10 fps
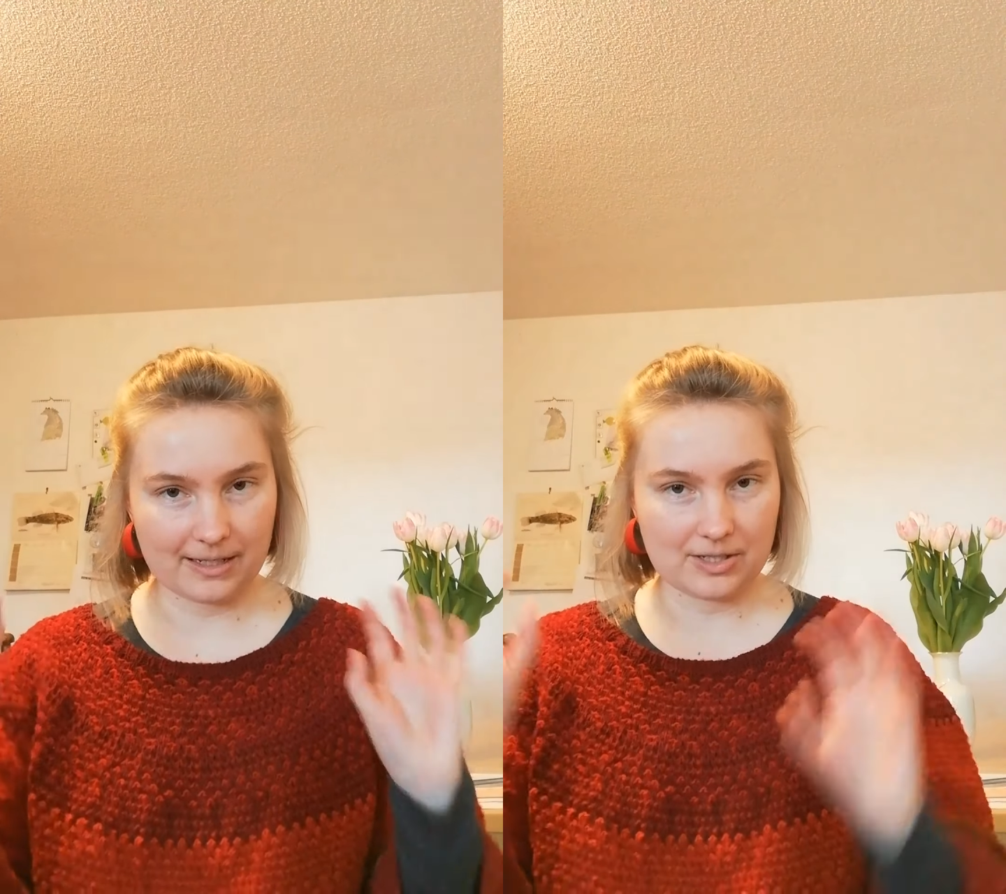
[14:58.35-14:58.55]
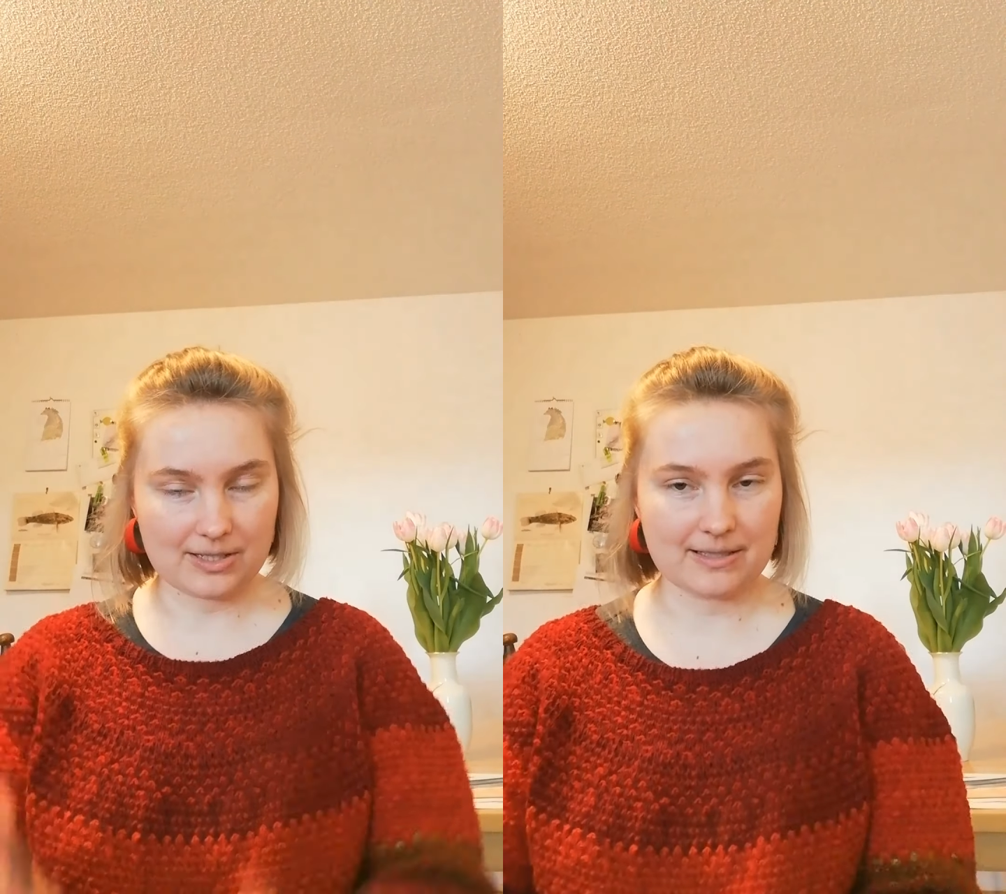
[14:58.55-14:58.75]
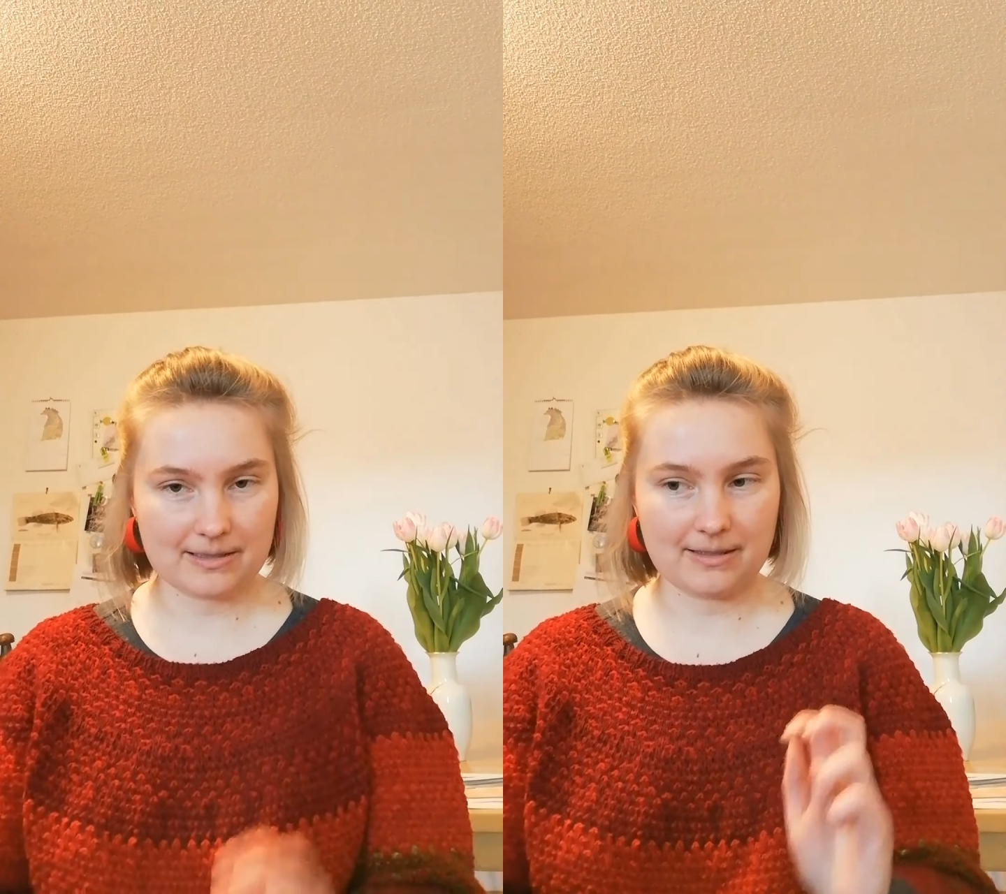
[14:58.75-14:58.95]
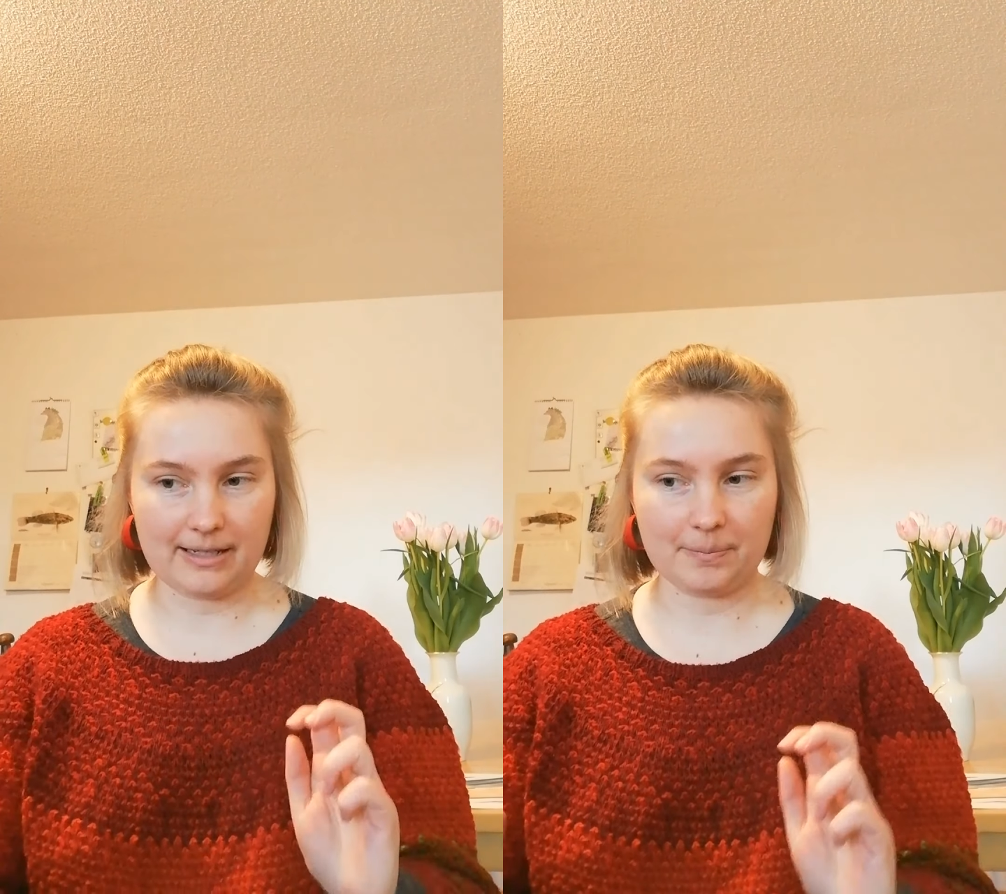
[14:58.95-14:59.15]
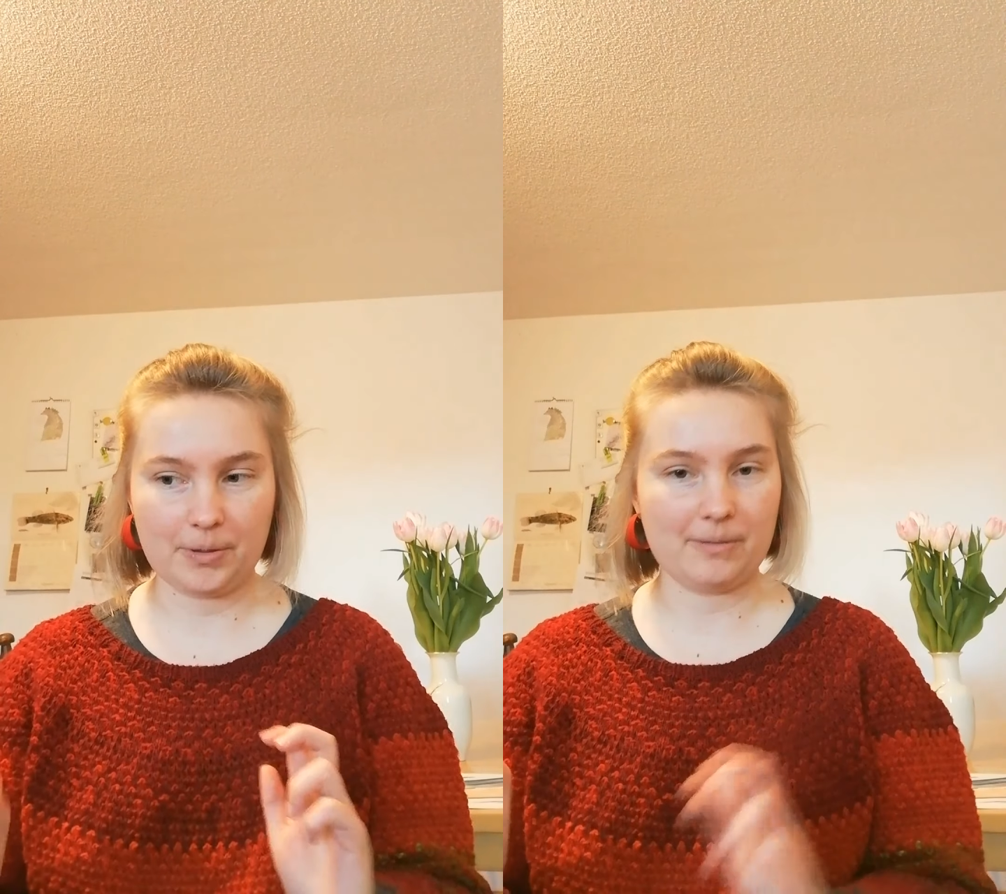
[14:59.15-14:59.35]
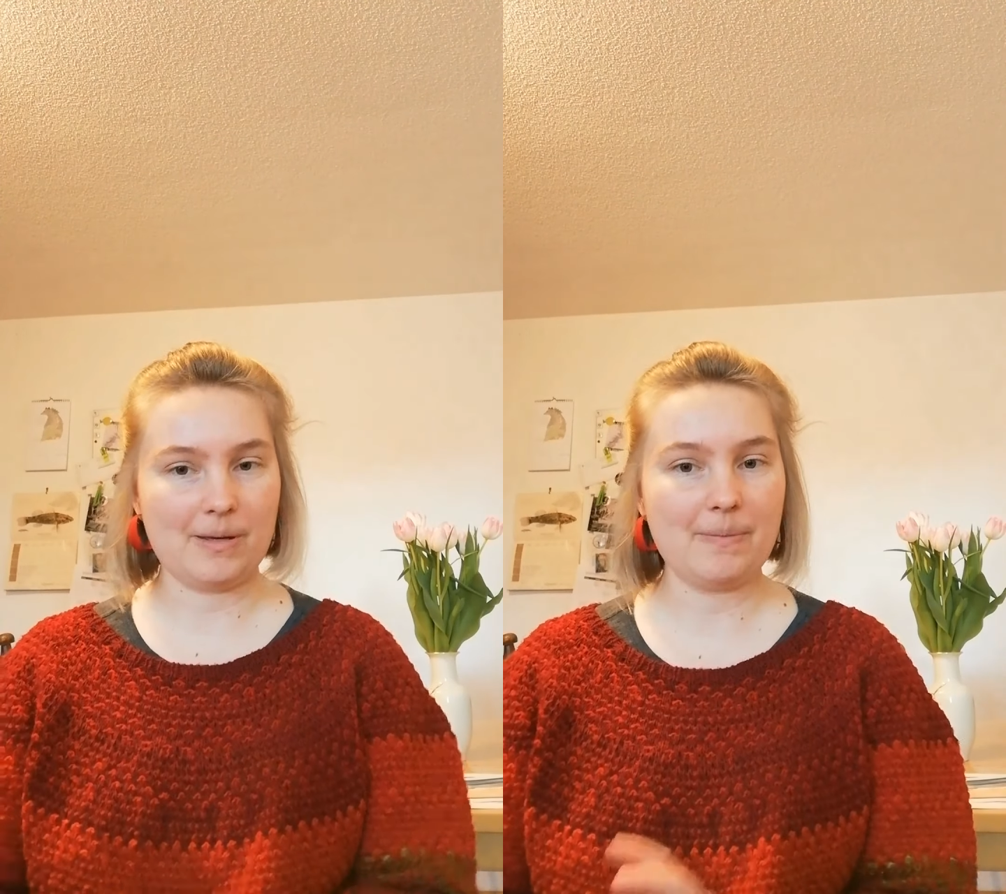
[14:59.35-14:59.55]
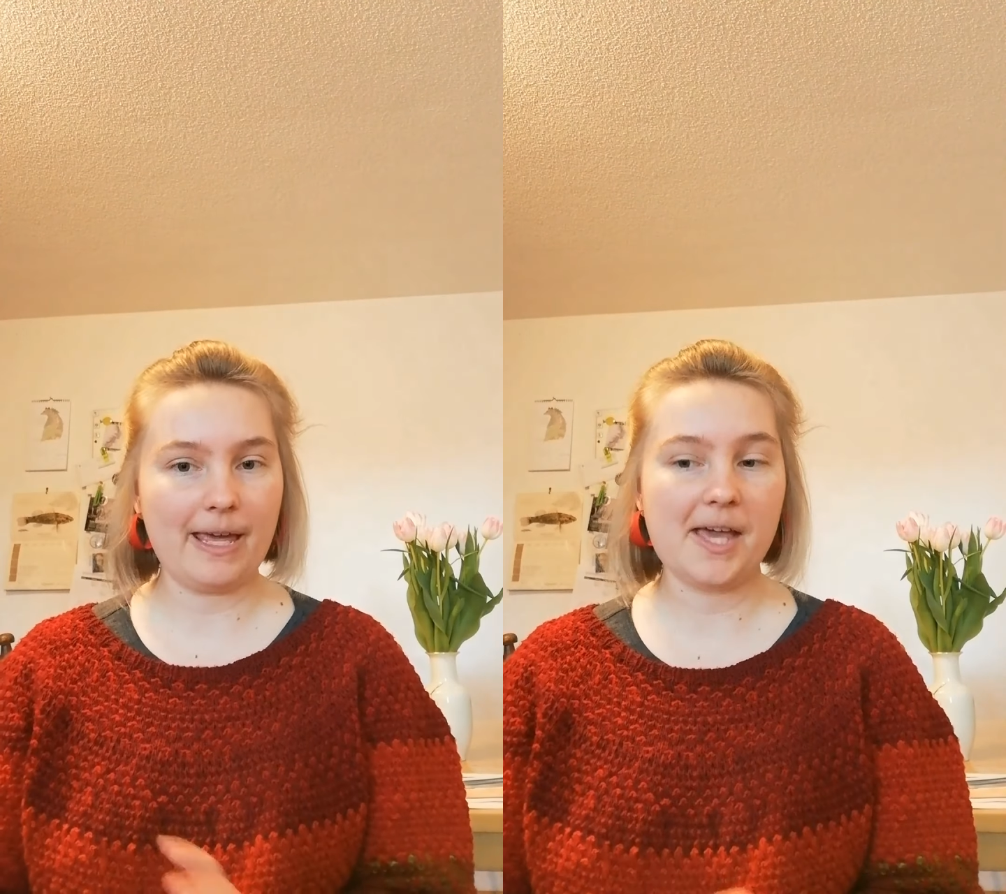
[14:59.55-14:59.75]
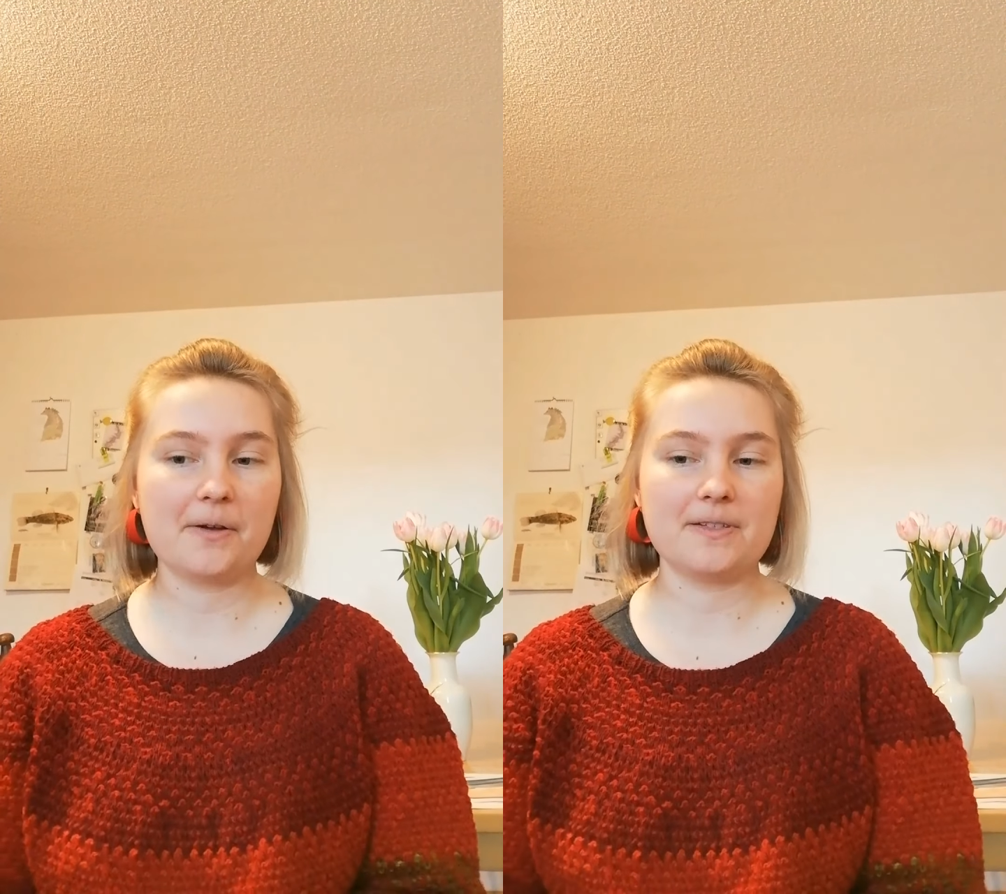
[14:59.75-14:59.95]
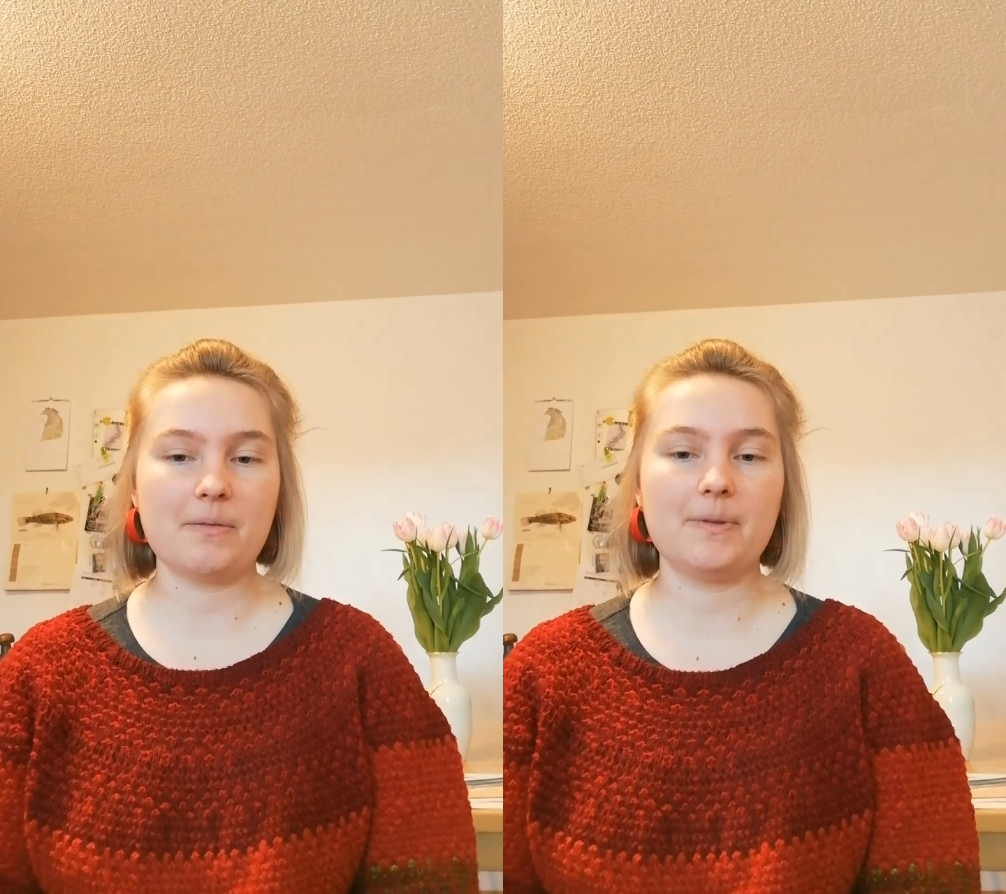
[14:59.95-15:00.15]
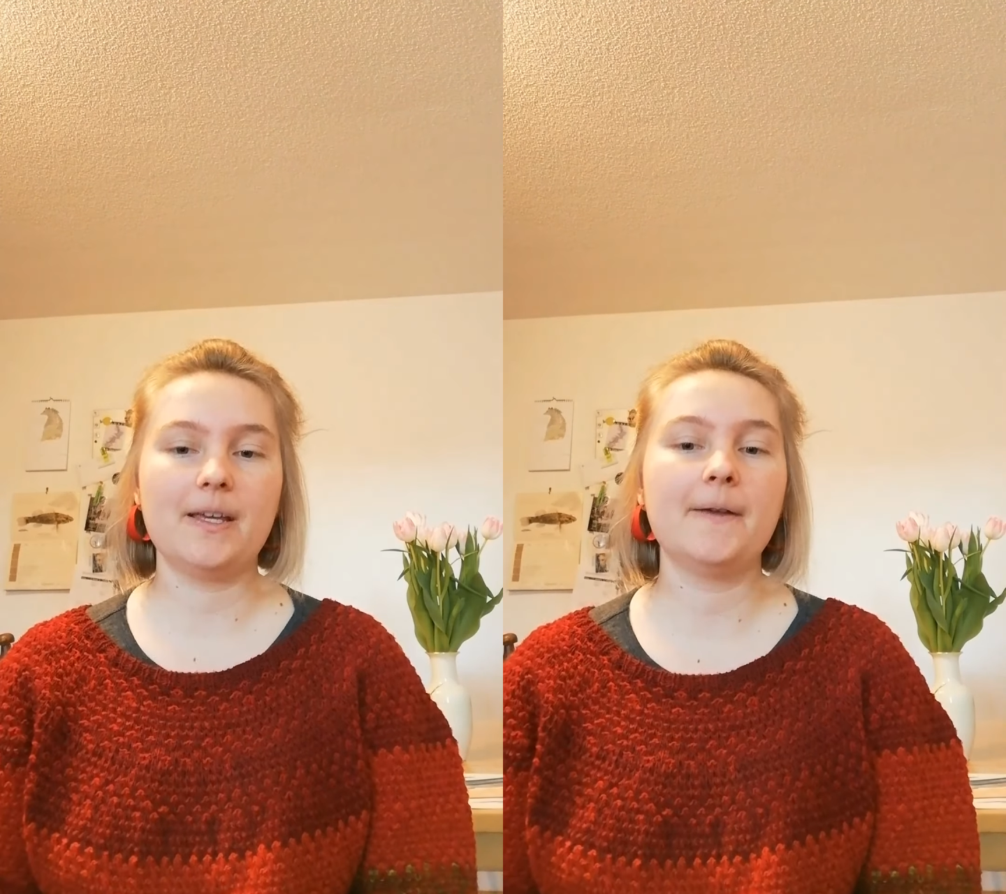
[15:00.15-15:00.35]
can just like put in my bag or
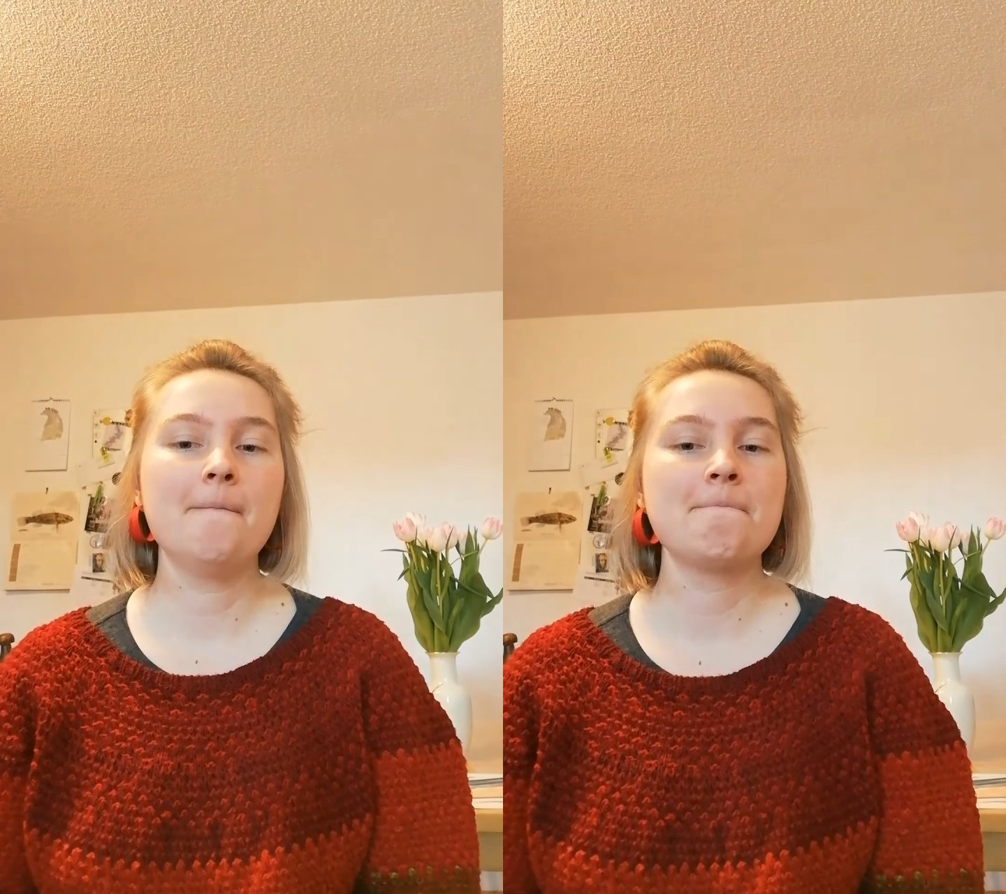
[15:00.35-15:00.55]
something.